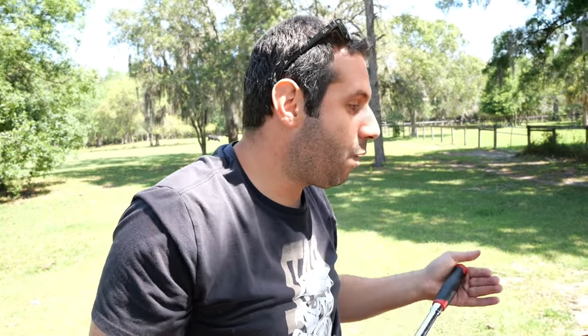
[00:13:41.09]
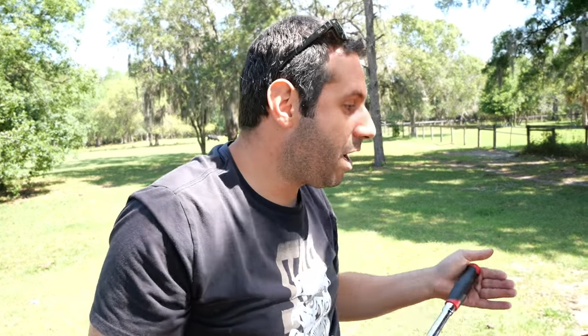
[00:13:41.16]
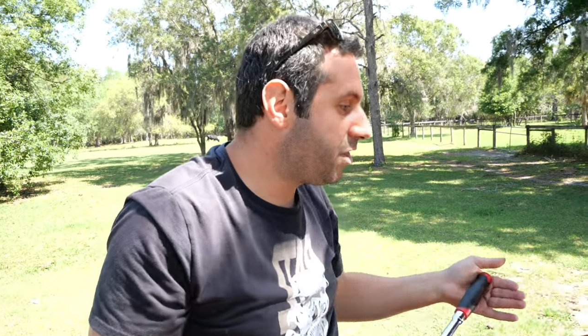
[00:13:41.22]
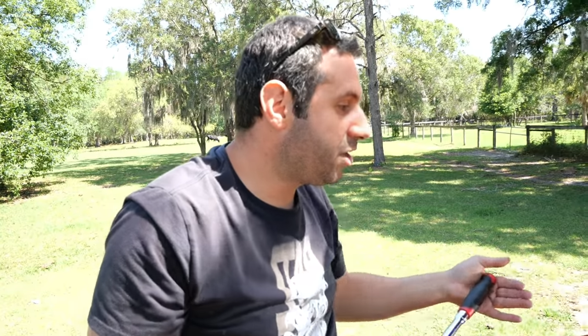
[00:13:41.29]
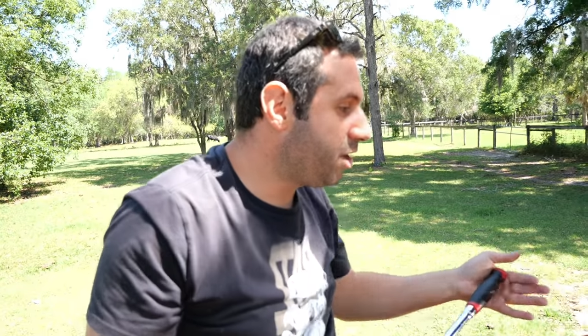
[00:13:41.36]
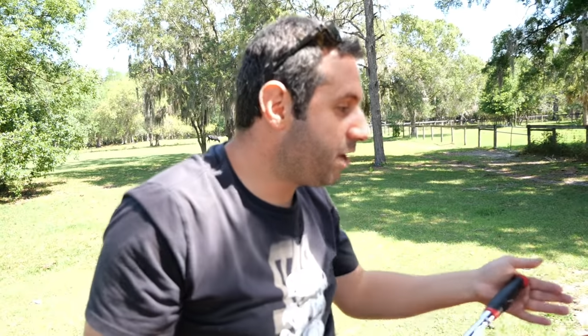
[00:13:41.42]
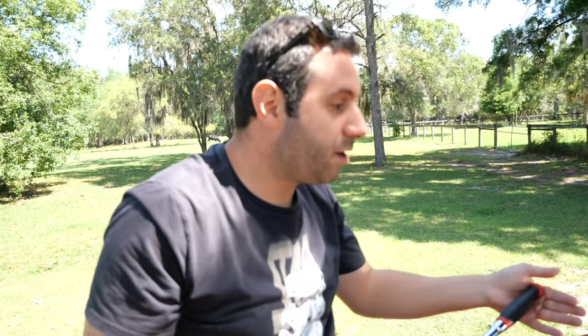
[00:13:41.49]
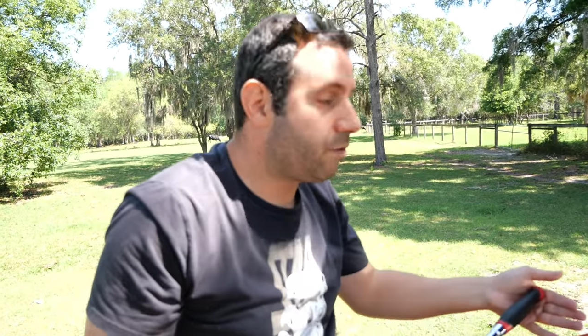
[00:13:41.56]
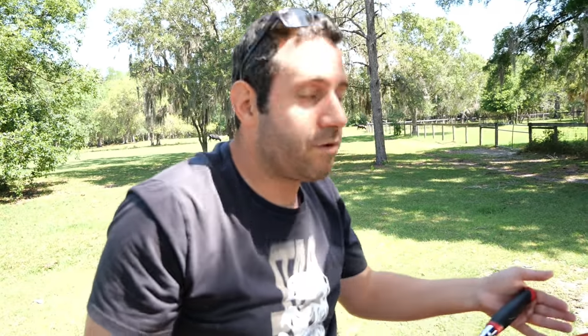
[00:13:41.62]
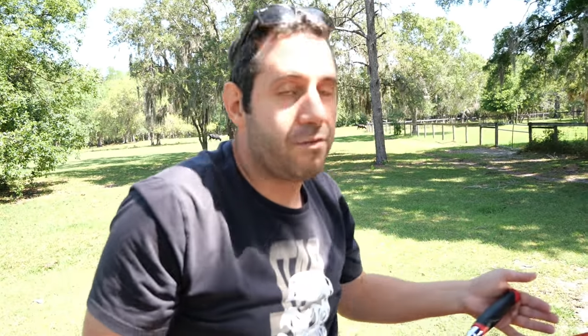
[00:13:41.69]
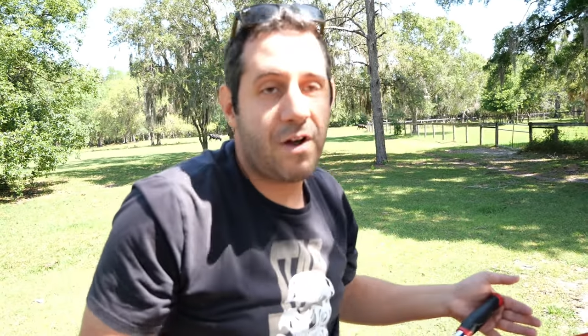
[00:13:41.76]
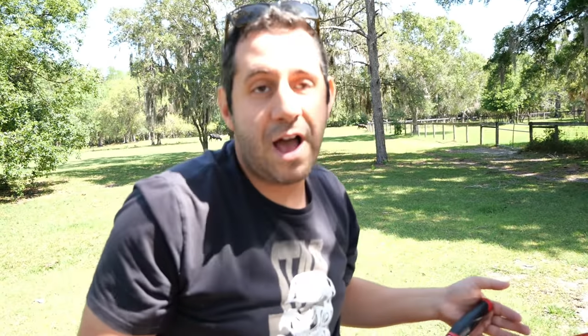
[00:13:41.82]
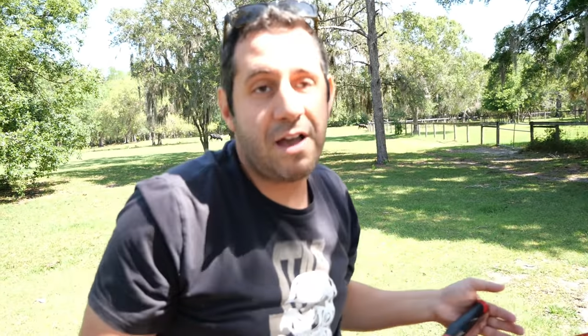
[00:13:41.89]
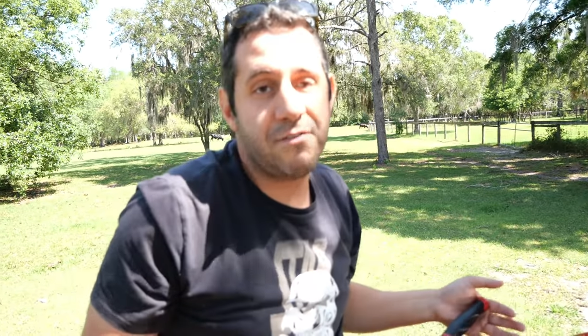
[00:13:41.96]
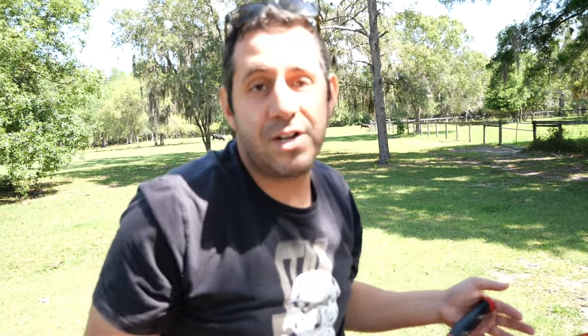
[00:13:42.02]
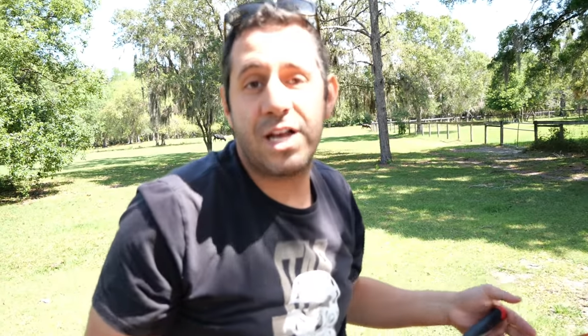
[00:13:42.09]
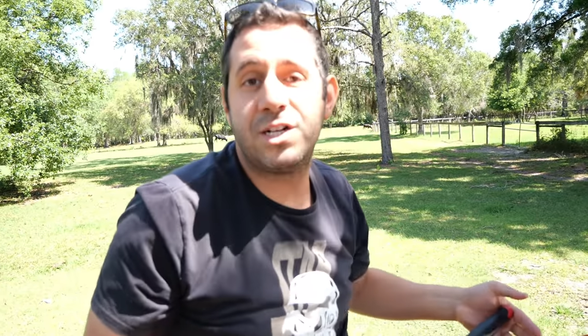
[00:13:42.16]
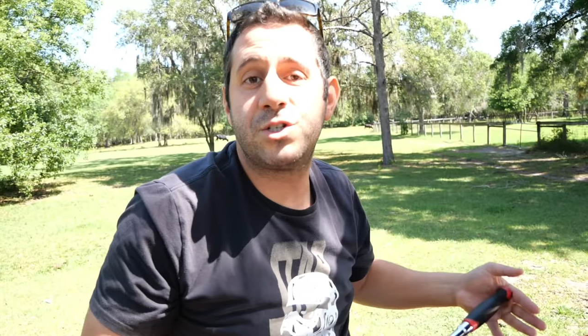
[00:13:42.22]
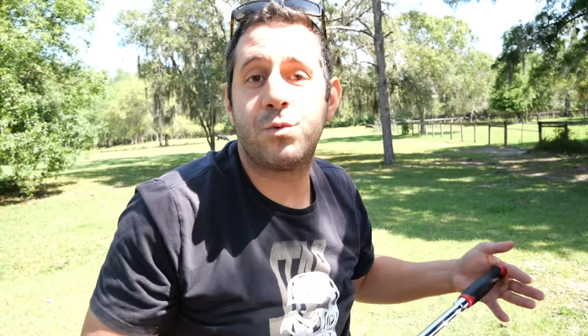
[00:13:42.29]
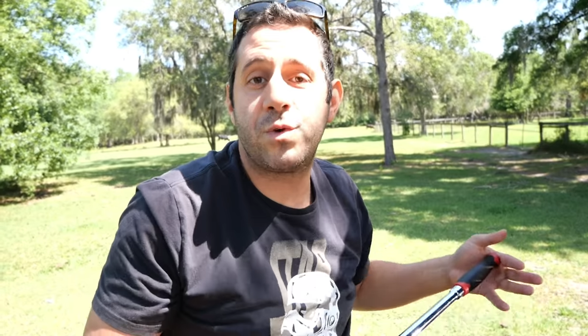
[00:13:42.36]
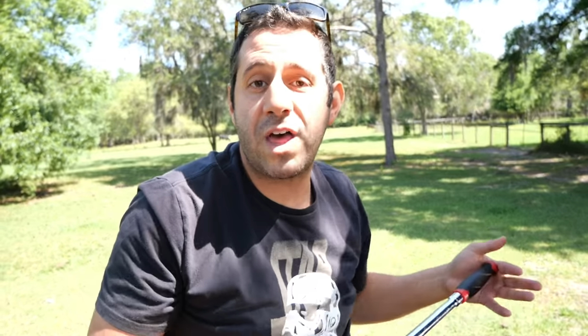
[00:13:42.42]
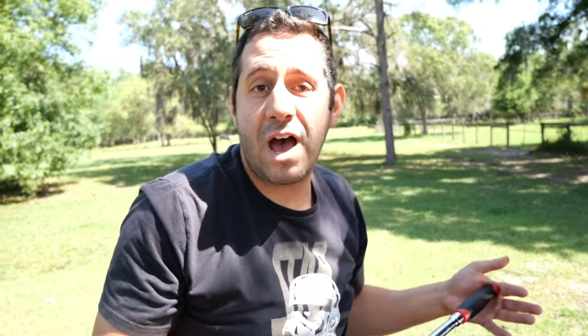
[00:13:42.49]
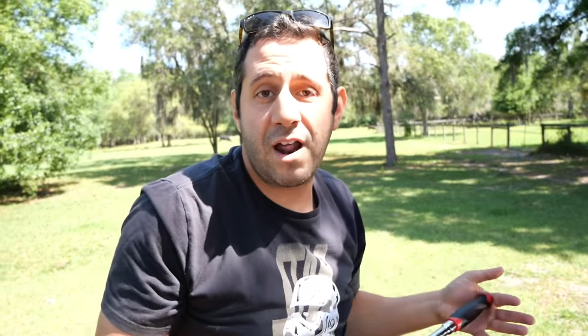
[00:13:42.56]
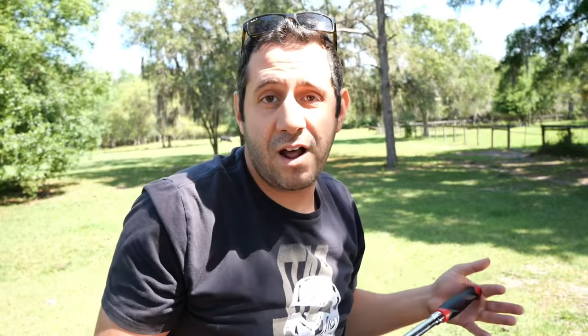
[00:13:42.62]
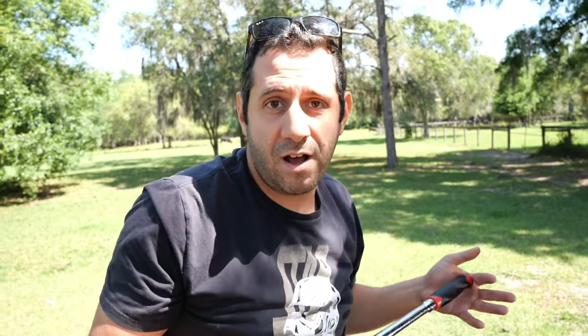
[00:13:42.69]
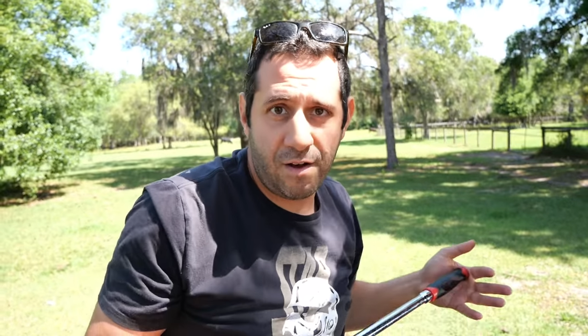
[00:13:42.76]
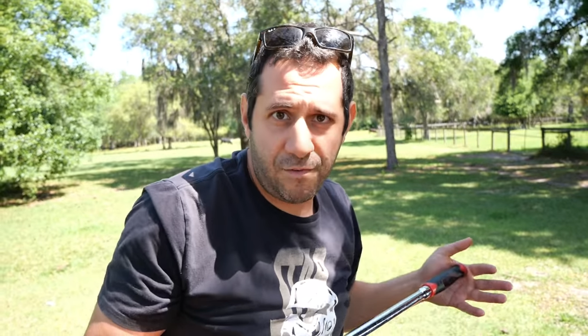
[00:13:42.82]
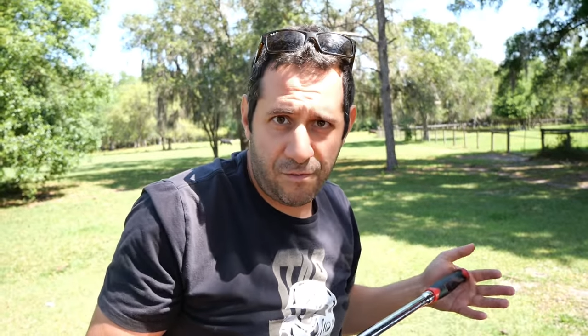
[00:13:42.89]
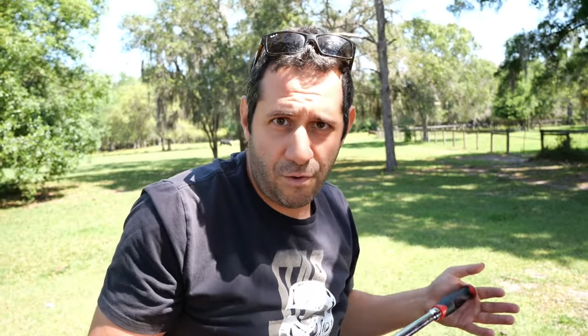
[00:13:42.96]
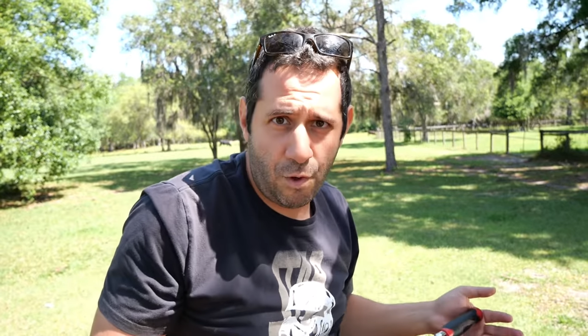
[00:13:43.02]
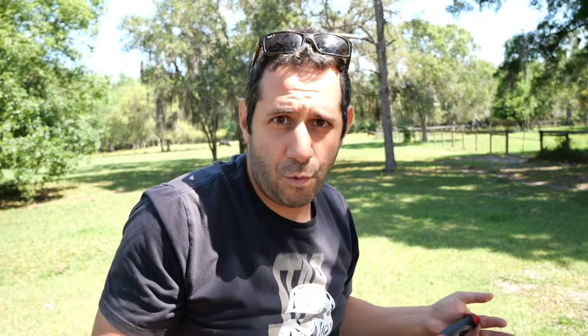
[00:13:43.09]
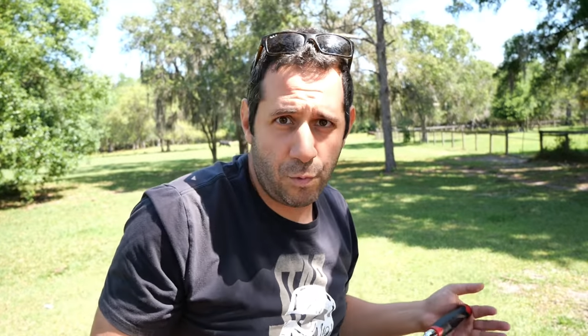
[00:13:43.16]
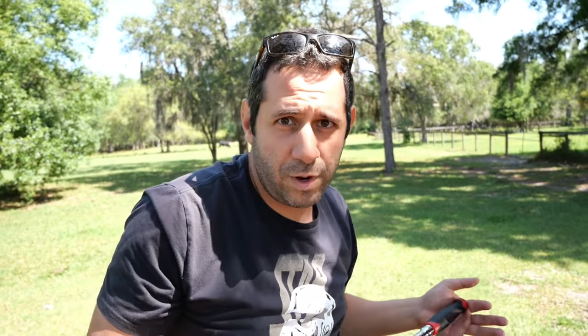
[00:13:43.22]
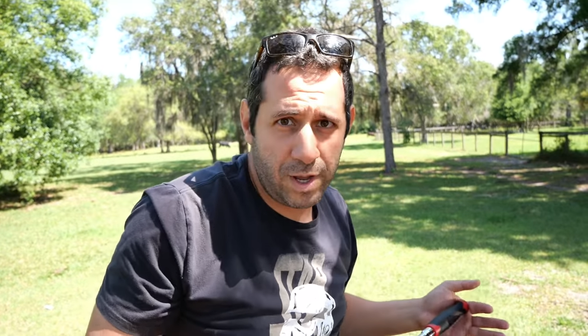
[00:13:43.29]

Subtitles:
whether you can revive an engine without a full